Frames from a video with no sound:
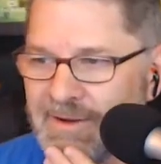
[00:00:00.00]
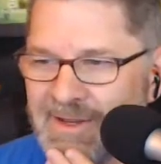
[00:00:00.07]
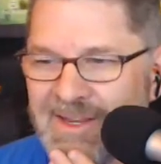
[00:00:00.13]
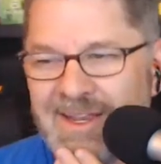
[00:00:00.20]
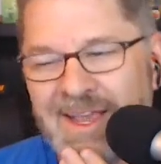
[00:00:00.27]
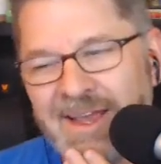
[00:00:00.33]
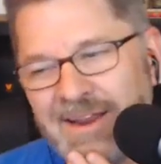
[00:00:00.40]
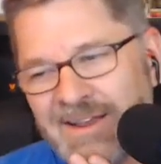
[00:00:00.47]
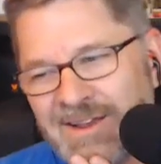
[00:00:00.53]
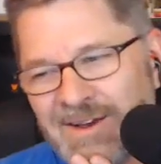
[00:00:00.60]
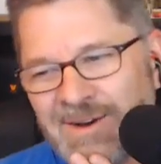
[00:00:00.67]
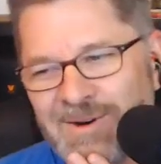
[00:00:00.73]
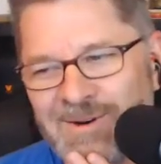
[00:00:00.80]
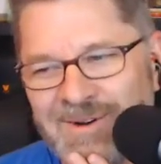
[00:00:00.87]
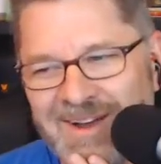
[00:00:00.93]
you kind of
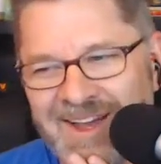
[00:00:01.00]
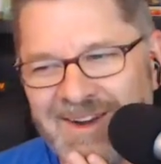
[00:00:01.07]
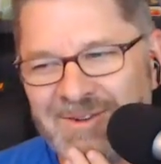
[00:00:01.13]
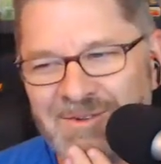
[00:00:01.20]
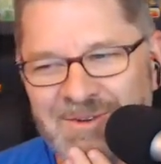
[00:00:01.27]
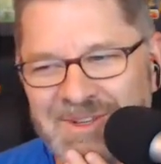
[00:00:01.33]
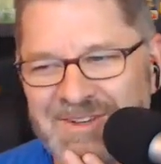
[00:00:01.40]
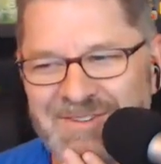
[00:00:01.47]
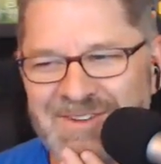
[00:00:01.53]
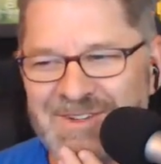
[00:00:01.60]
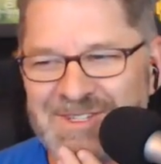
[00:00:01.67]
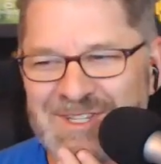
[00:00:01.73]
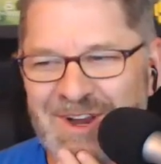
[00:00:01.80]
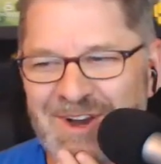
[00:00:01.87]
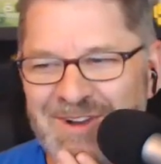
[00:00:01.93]
go, I don't really
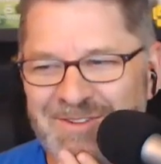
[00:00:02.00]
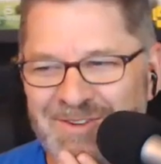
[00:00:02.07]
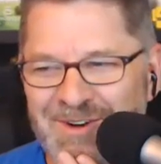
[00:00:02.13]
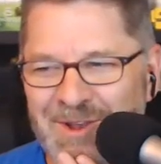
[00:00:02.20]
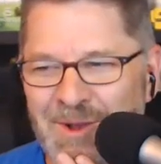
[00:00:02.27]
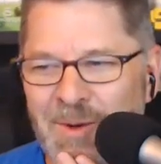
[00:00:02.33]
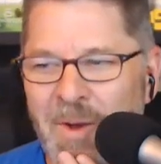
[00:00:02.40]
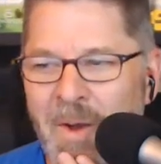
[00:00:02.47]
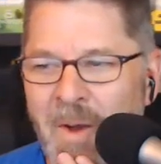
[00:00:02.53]
feel sorry for you.